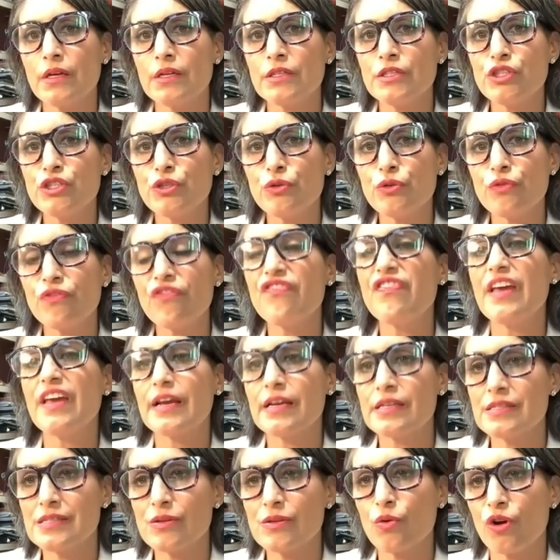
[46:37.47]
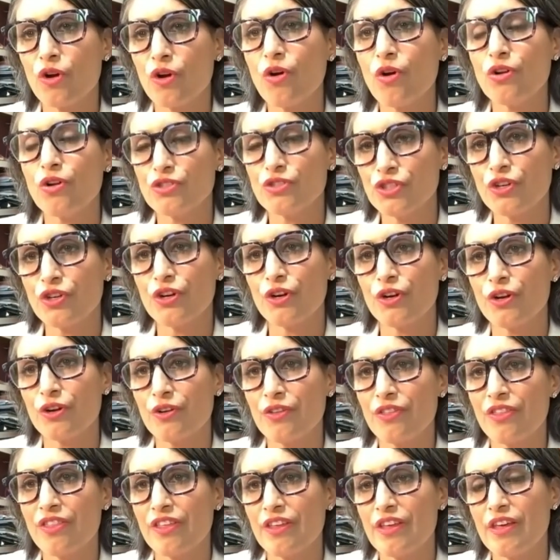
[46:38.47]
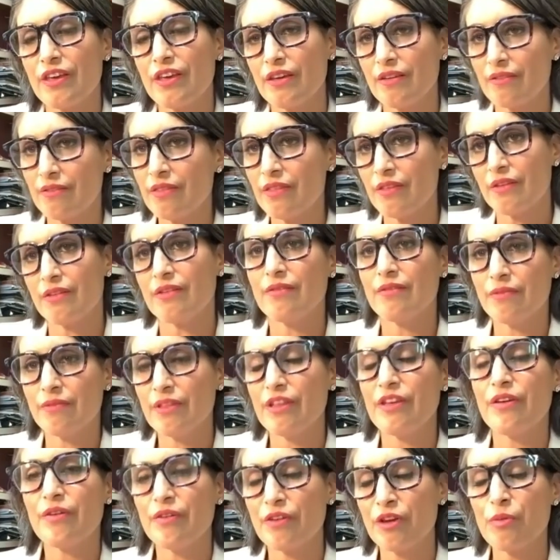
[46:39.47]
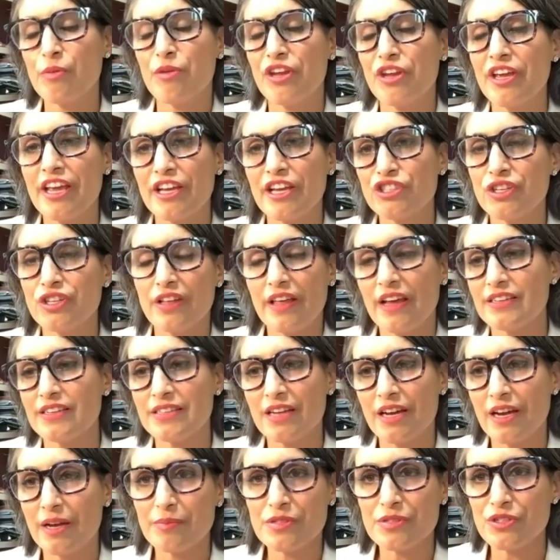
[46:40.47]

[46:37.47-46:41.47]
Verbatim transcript: to fix or alter the, the the communication at that time.